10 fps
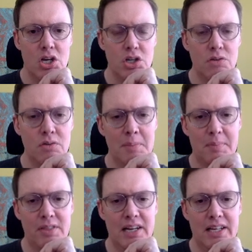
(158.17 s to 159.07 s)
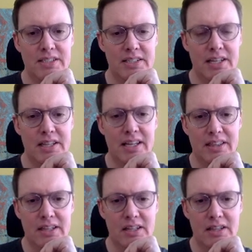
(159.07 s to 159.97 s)
you remember that I said
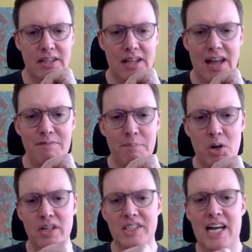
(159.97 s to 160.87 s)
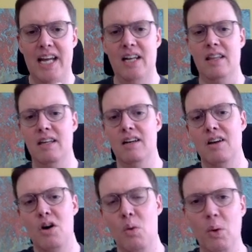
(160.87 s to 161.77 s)
that the f pawn is kind of the
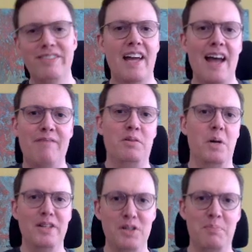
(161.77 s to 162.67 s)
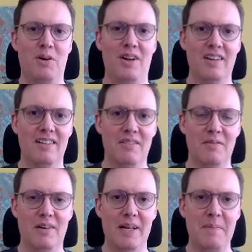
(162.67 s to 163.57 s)
what the f do I do pawn,
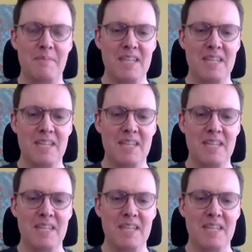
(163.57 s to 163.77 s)
right?